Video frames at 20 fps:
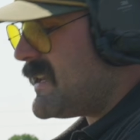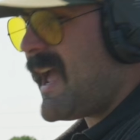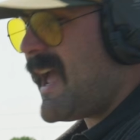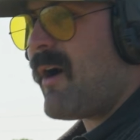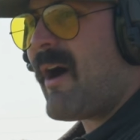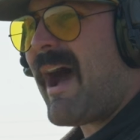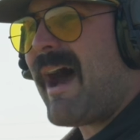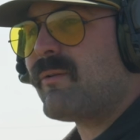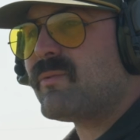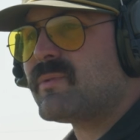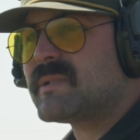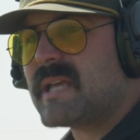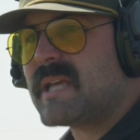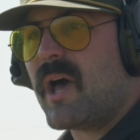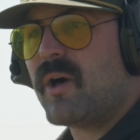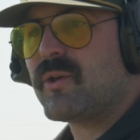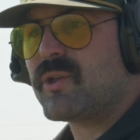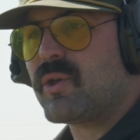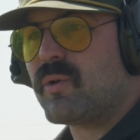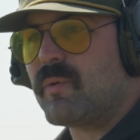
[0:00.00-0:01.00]
Now, I will
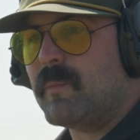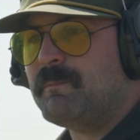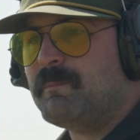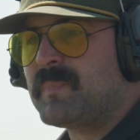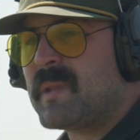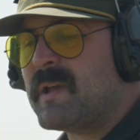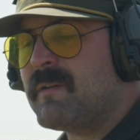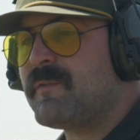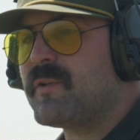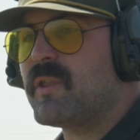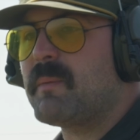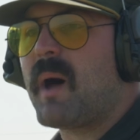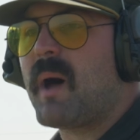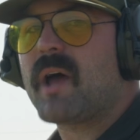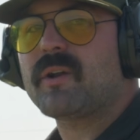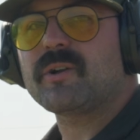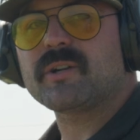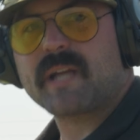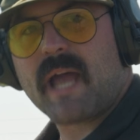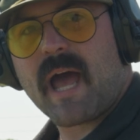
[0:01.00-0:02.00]
tell you, for the
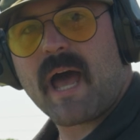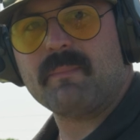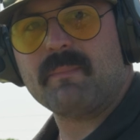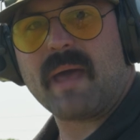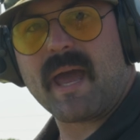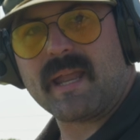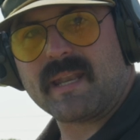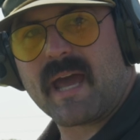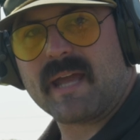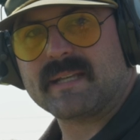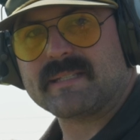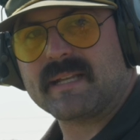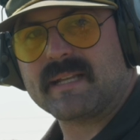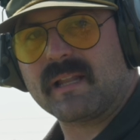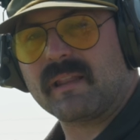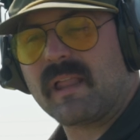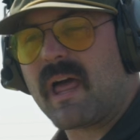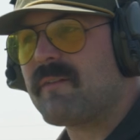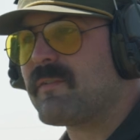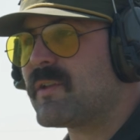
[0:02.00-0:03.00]
modern combat
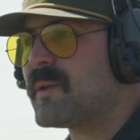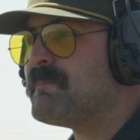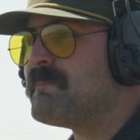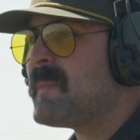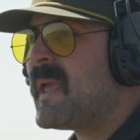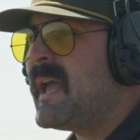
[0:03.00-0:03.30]
1911,